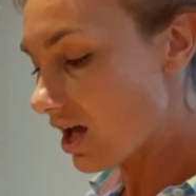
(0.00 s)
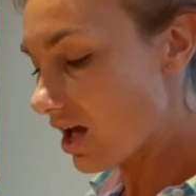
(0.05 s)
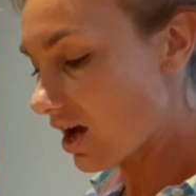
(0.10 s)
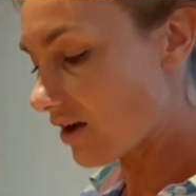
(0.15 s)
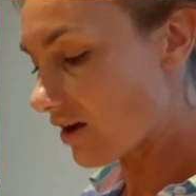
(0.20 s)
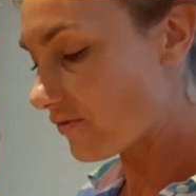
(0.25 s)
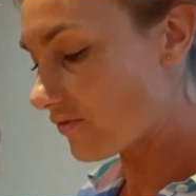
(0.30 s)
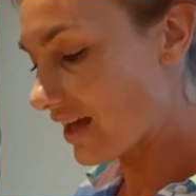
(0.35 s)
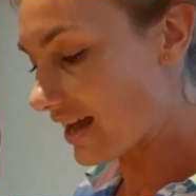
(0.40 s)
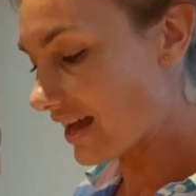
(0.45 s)

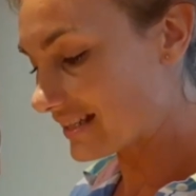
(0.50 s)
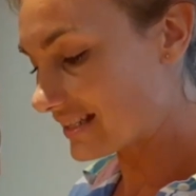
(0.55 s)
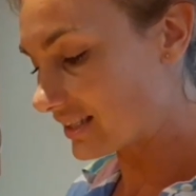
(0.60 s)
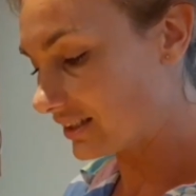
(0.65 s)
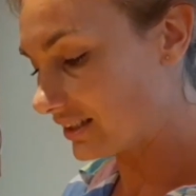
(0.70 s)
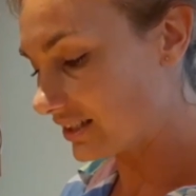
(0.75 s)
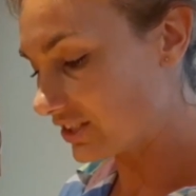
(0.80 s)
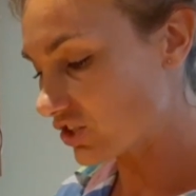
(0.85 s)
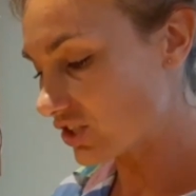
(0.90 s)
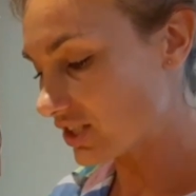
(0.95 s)
of that
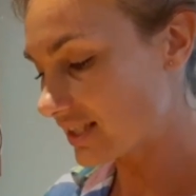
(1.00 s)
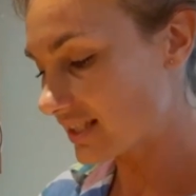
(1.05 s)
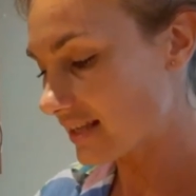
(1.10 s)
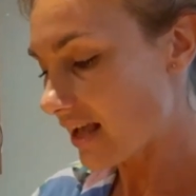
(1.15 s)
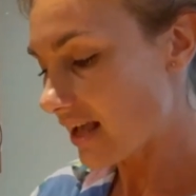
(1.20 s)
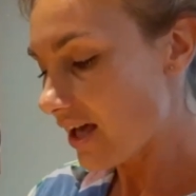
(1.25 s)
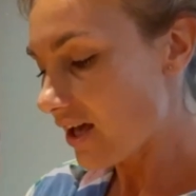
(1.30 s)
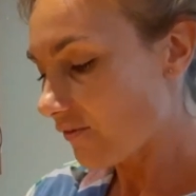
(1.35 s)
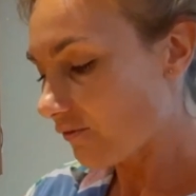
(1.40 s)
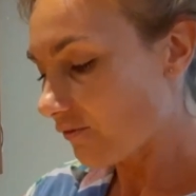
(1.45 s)
delicious
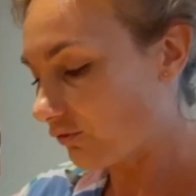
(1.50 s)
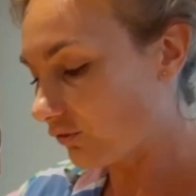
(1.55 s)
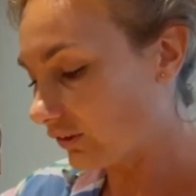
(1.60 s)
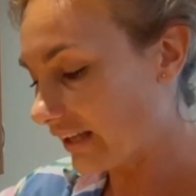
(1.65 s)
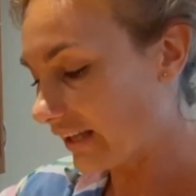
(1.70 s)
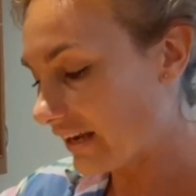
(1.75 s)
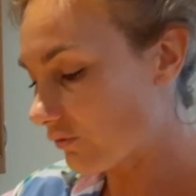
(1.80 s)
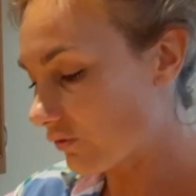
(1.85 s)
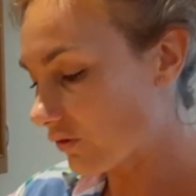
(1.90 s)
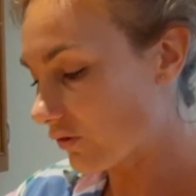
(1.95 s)

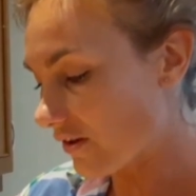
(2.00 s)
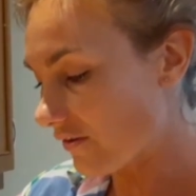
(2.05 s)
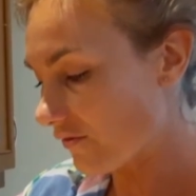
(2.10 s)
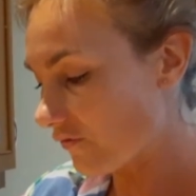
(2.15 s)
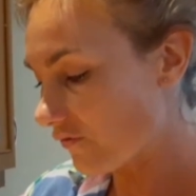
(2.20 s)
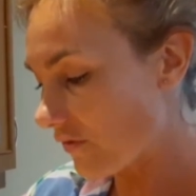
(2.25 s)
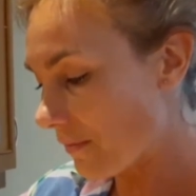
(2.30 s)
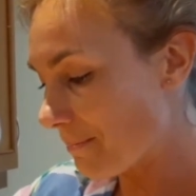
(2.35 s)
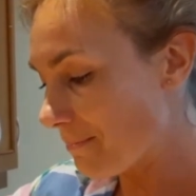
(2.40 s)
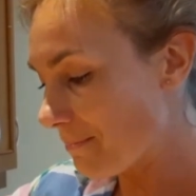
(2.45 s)
flavor
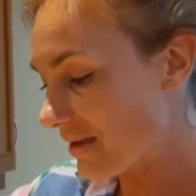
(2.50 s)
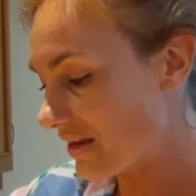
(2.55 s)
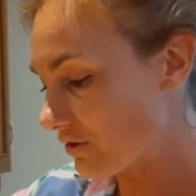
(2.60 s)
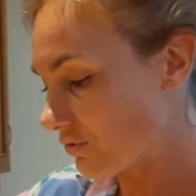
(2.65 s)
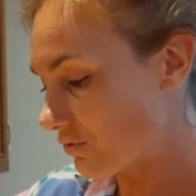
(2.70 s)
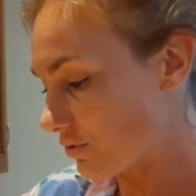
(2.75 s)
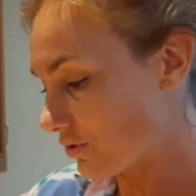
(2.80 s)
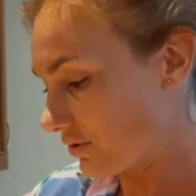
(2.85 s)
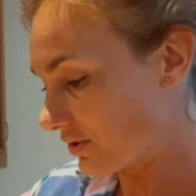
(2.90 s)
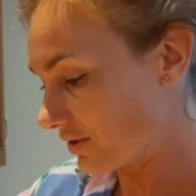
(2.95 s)
of
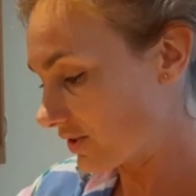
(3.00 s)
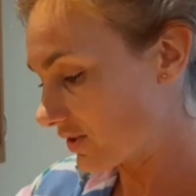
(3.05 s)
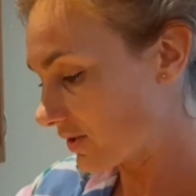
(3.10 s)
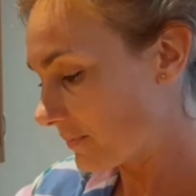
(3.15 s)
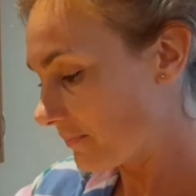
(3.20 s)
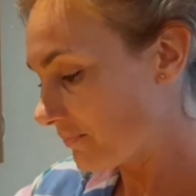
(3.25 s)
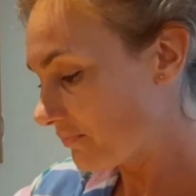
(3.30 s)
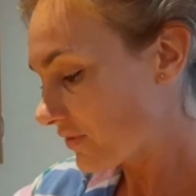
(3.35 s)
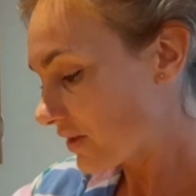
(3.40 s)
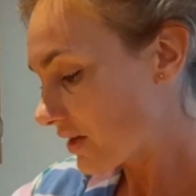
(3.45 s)

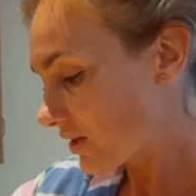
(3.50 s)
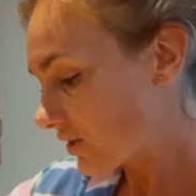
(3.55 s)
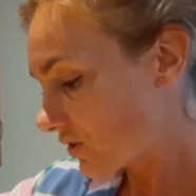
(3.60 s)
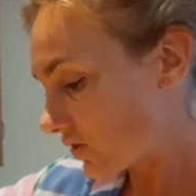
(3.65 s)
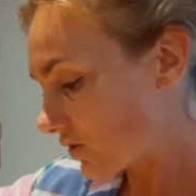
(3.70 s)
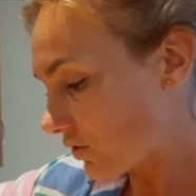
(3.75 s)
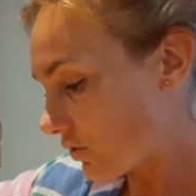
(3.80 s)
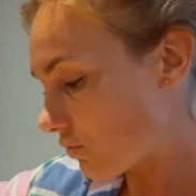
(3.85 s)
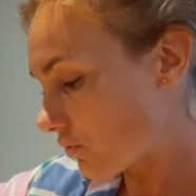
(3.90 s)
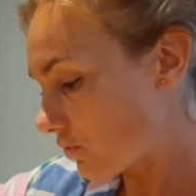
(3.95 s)
minerals.
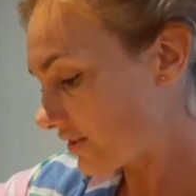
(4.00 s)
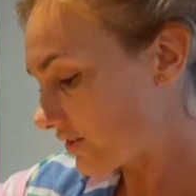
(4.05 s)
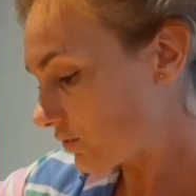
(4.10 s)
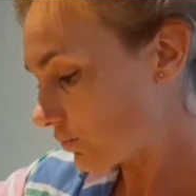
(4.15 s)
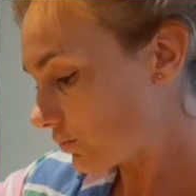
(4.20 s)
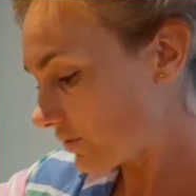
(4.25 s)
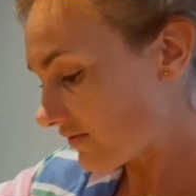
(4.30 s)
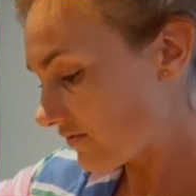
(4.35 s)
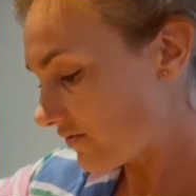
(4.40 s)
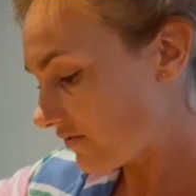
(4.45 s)
So
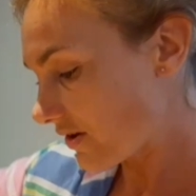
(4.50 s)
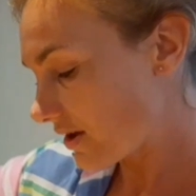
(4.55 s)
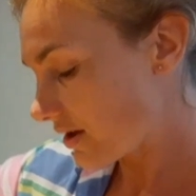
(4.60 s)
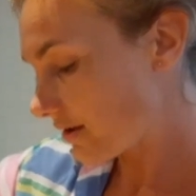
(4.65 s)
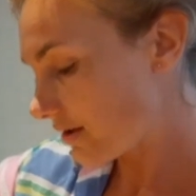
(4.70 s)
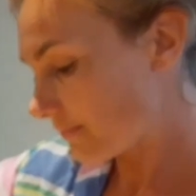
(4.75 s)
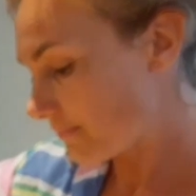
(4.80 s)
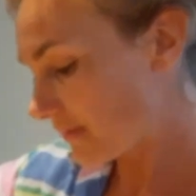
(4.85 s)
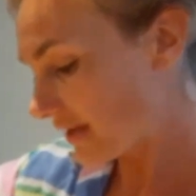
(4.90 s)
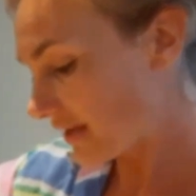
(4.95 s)
once we've
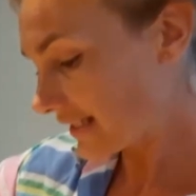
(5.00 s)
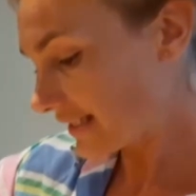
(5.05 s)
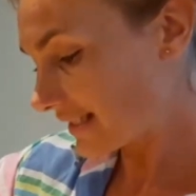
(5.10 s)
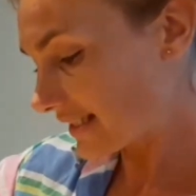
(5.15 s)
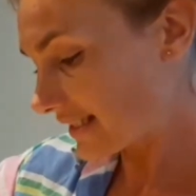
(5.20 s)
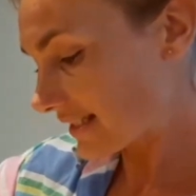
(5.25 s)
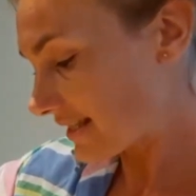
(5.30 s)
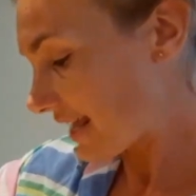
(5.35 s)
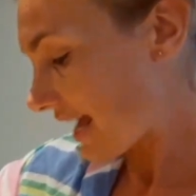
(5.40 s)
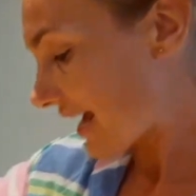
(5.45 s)

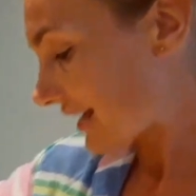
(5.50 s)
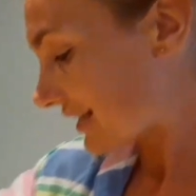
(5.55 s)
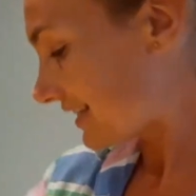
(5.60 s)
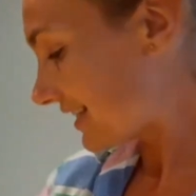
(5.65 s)
mixed that